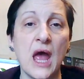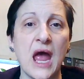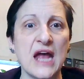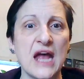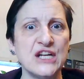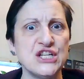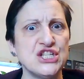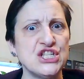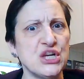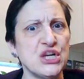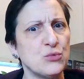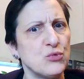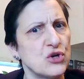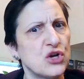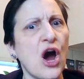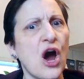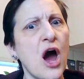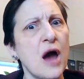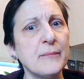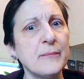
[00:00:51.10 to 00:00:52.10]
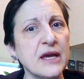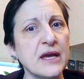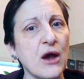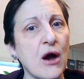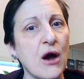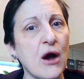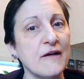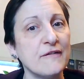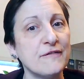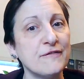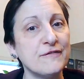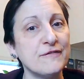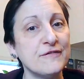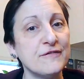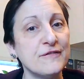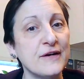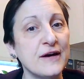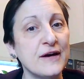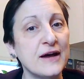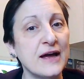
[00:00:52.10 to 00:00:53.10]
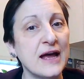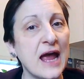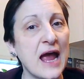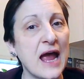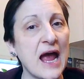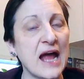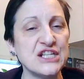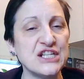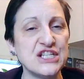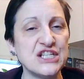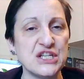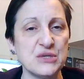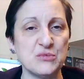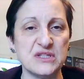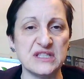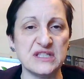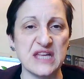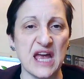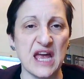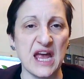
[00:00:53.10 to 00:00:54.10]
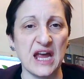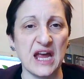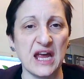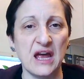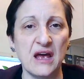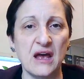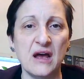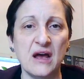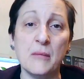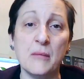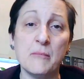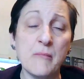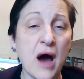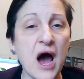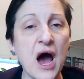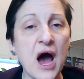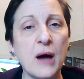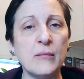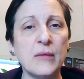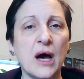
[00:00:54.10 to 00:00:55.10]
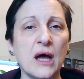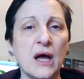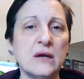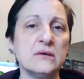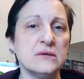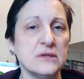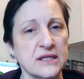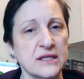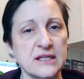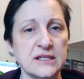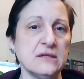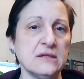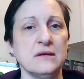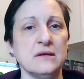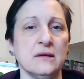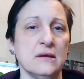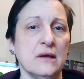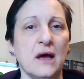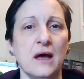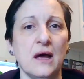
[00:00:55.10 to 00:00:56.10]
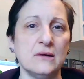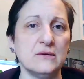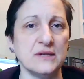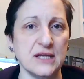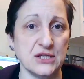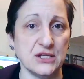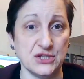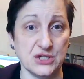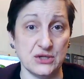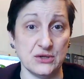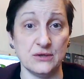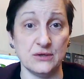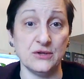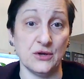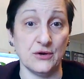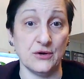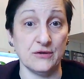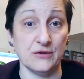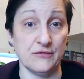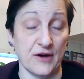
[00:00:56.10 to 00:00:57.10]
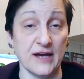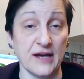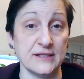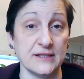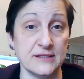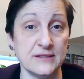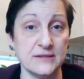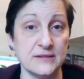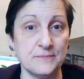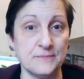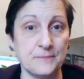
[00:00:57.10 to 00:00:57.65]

and she would cut me off. And she would say, Mom, I don't need your advice.